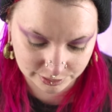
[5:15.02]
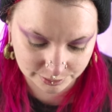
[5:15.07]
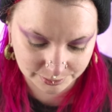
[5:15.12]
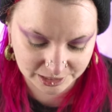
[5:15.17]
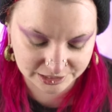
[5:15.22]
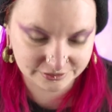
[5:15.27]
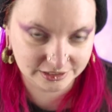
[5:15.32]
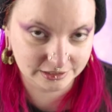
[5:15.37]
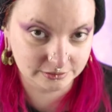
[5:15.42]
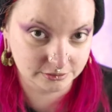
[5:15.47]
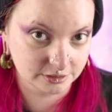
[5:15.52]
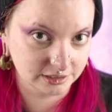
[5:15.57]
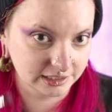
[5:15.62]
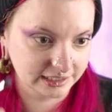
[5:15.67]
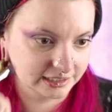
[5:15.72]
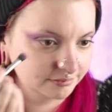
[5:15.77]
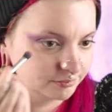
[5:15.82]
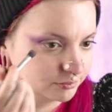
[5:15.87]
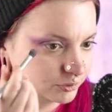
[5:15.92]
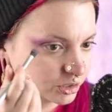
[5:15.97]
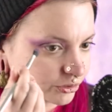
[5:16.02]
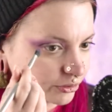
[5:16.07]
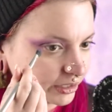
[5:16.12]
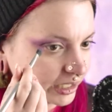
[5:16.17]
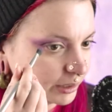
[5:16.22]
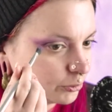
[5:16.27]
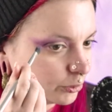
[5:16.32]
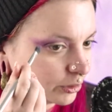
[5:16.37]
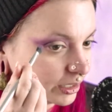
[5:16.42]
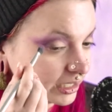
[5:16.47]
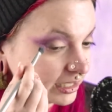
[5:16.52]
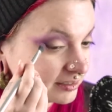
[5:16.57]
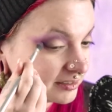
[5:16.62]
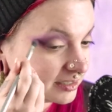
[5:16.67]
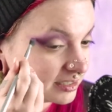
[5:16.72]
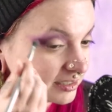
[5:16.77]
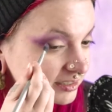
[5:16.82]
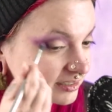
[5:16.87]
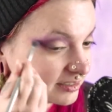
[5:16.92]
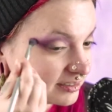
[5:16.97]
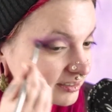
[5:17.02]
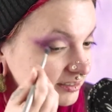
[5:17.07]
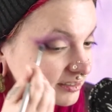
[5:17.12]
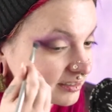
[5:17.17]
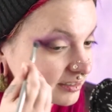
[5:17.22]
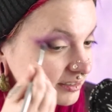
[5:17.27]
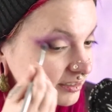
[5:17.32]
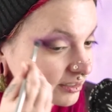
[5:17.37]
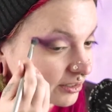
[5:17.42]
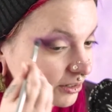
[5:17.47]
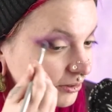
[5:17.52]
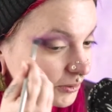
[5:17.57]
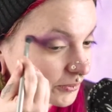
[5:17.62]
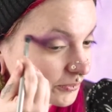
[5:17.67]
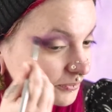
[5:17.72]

of my favorite, like, screen queens. So.